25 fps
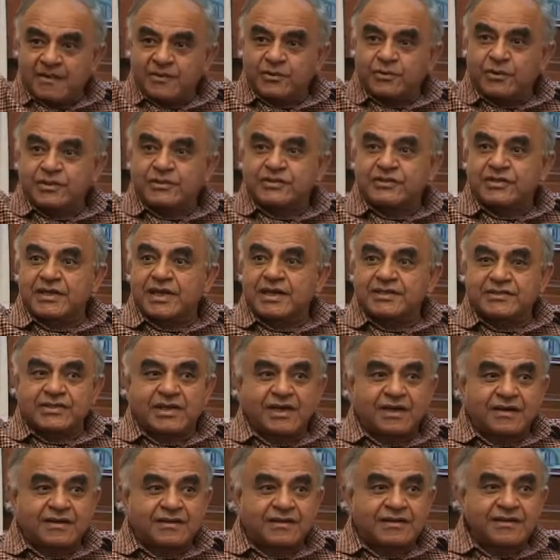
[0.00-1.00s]
doing
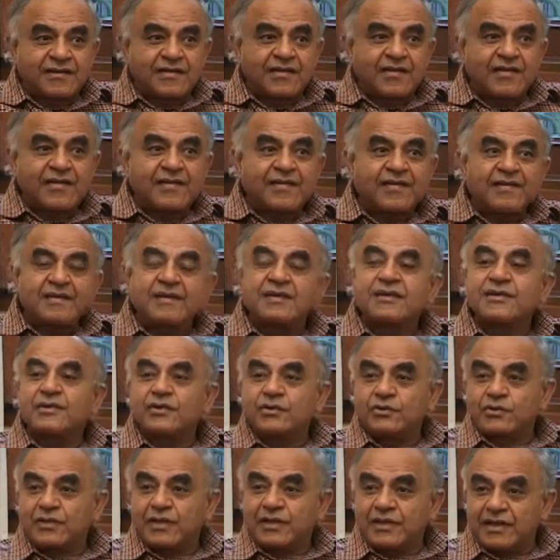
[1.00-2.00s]
CSR,
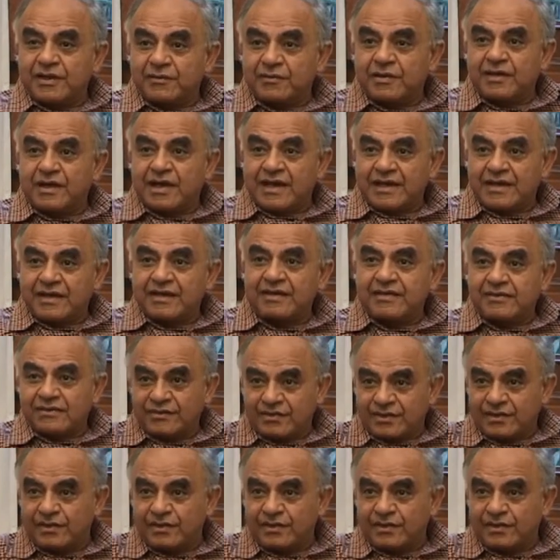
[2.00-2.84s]
you think they would like it?